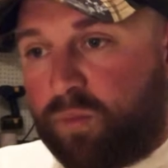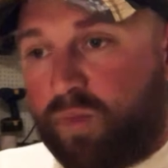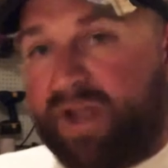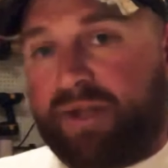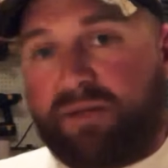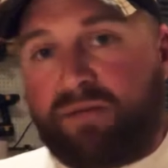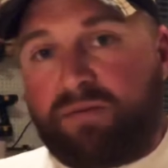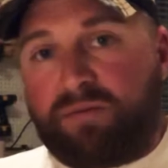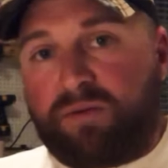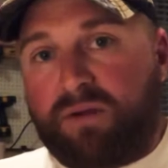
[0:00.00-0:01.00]
wait,
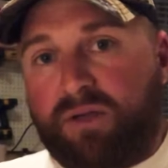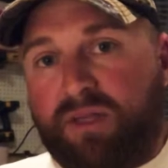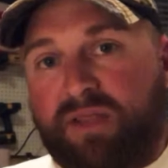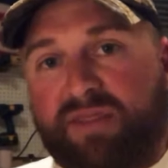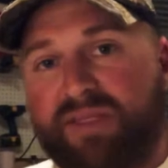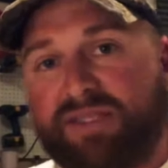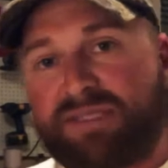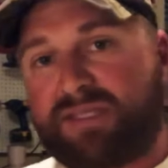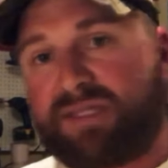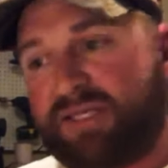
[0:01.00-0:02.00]

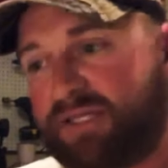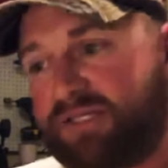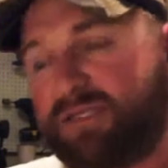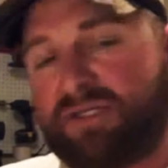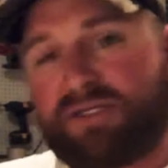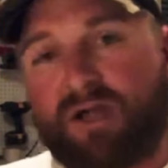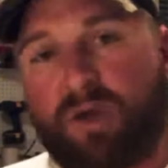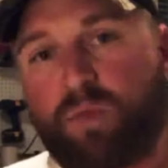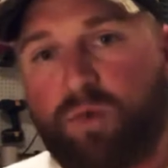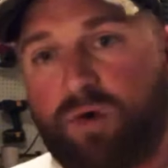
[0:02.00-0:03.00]
this, this does
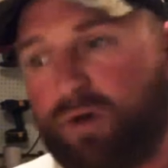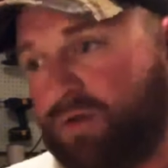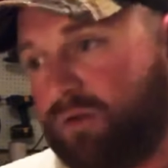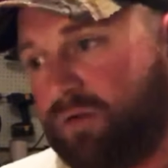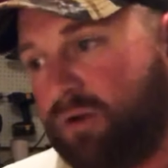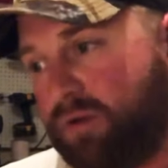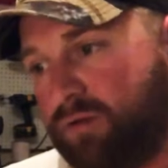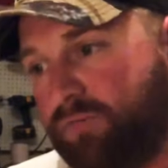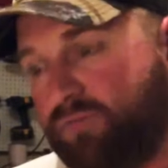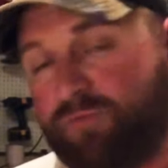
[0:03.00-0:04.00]
not work
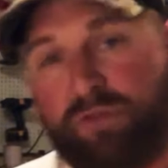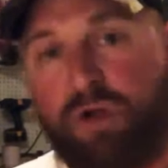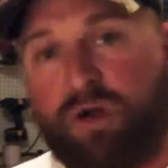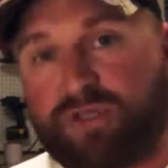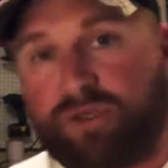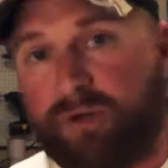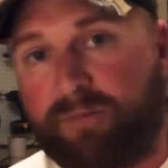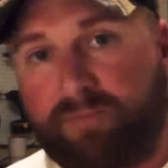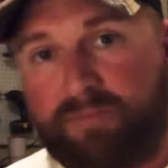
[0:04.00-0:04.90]
long term.